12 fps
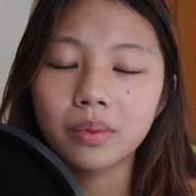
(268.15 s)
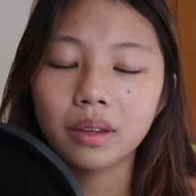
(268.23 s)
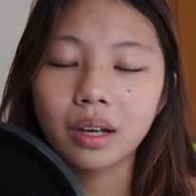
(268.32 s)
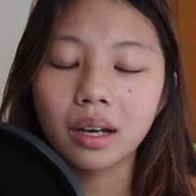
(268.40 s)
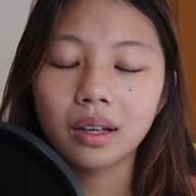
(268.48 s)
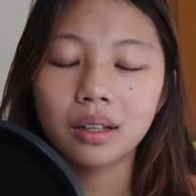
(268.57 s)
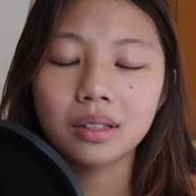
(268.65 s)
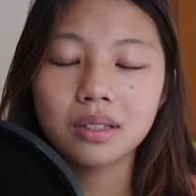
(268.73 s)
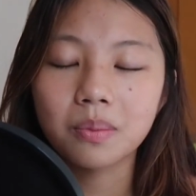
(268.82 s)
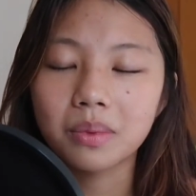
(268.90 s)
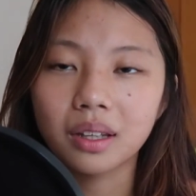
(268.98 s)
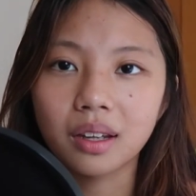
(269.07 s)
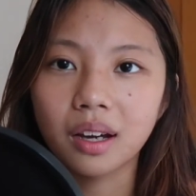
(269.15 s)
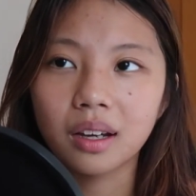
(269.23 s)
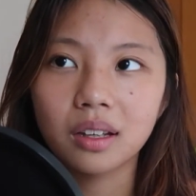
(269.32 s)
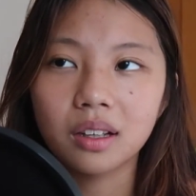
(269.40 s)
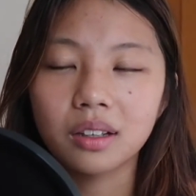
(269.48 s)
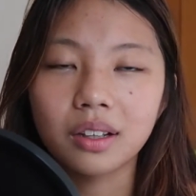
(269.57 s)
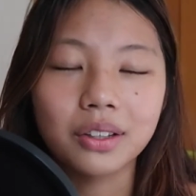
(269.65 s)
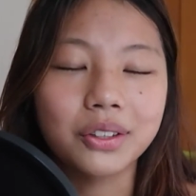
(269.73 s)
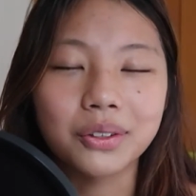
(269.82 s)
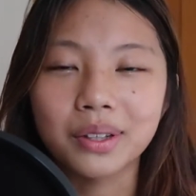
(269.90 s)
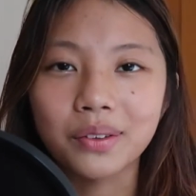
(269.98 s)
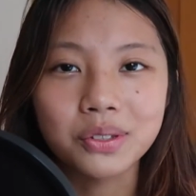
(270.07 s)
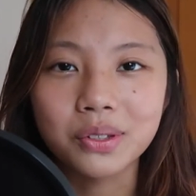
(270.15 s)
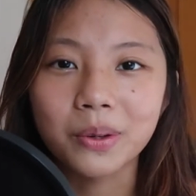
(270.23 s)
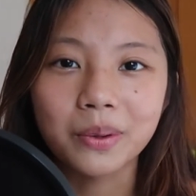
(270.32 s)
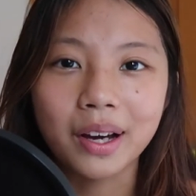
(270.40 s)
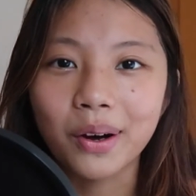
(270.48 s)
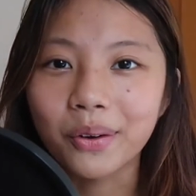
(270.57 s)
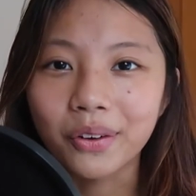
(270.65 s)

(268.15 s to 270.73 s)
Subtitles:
like something like, you don't have to know now,